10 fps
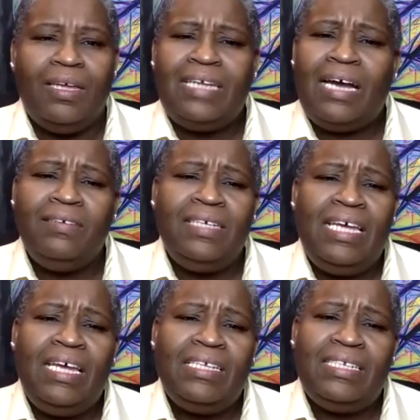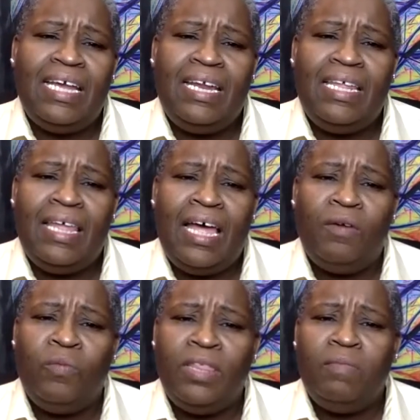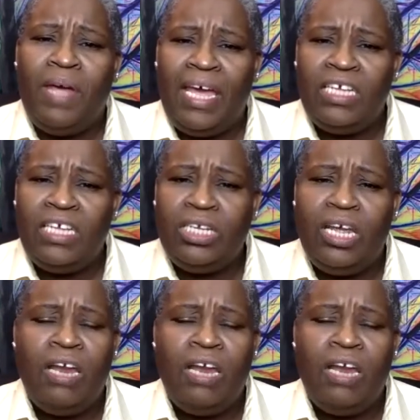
Dr. King stated that with patient